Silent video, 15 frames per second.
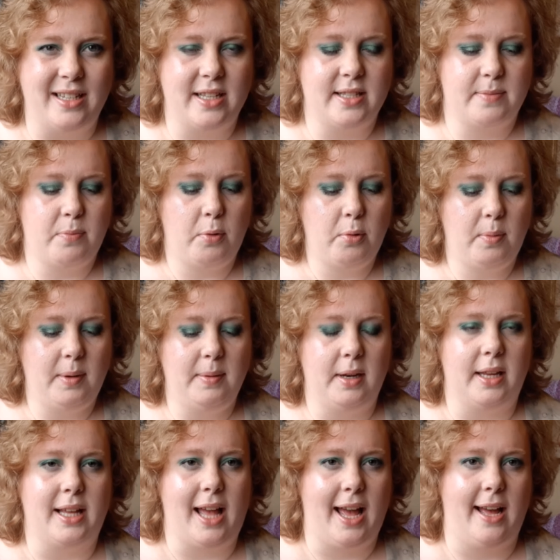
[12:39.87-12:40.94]
It's probably been
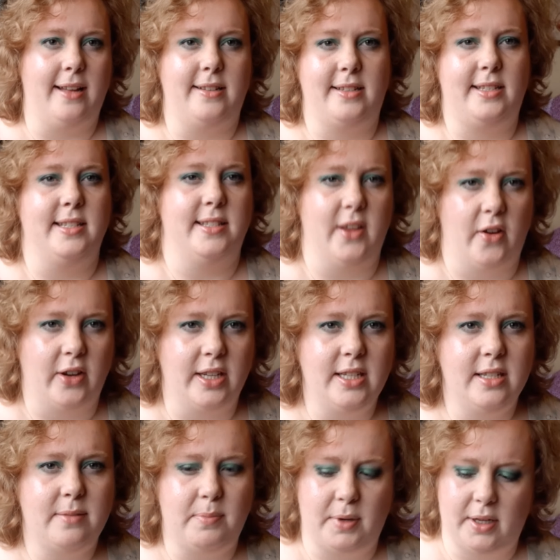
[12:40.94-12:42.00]
like hand
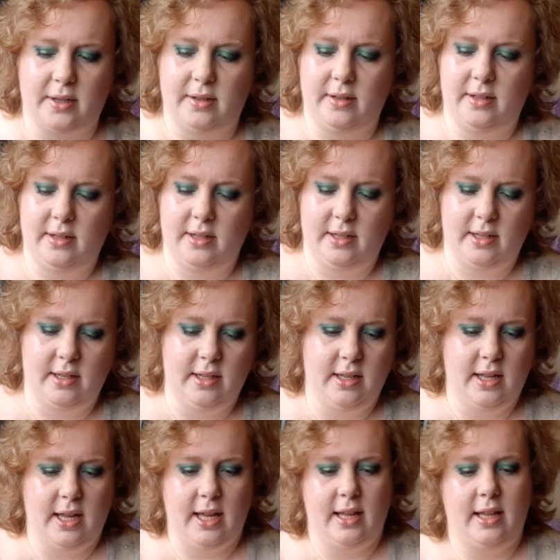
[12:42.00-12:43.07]
designed, but
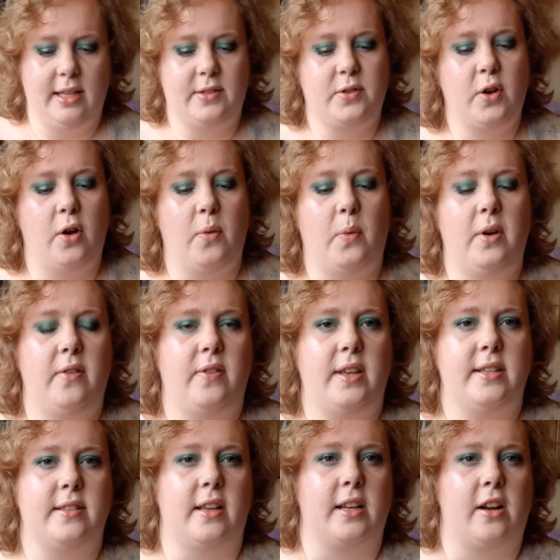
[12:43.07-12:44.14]
it's got one of
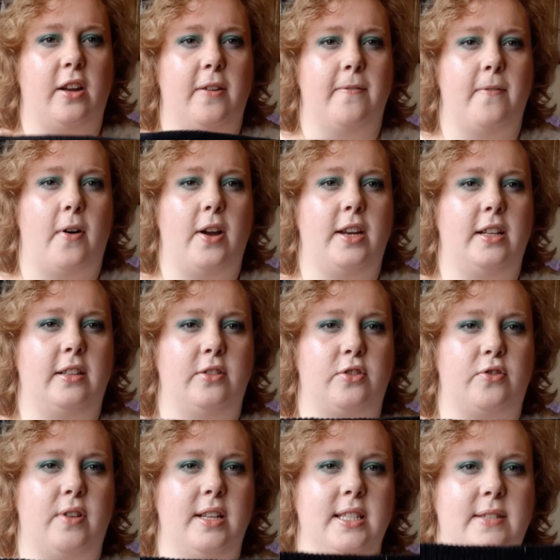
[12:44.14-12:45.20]
these like kind of vinyl
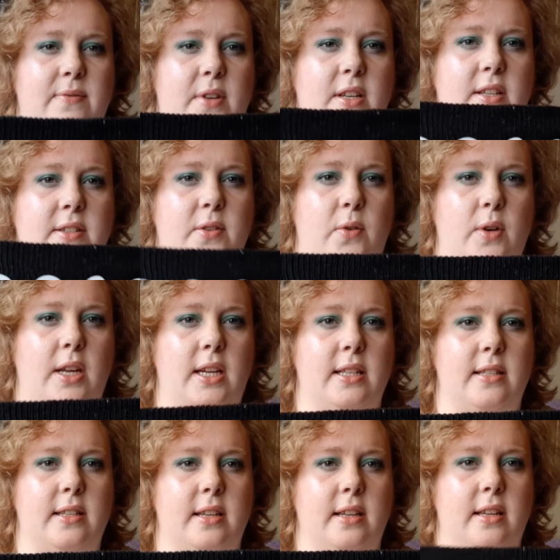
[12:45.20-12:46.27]
transfers on
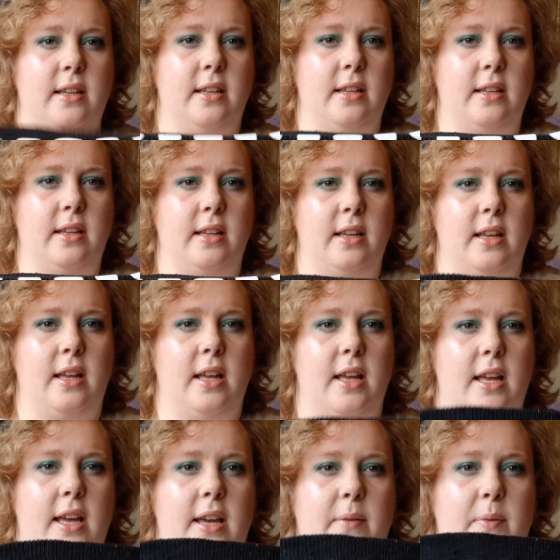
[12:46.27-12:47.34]
it
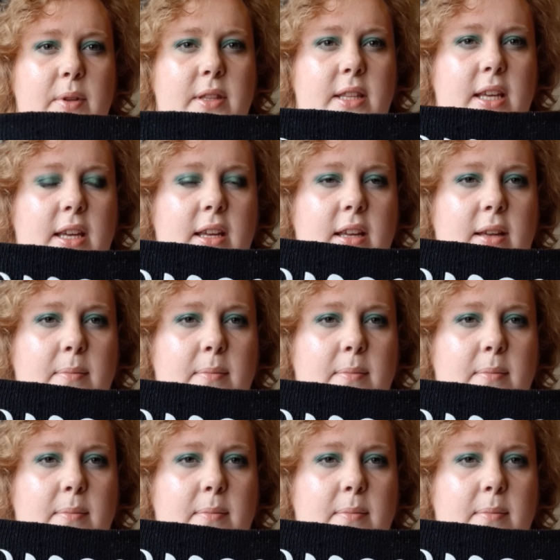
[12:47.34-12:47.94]
with the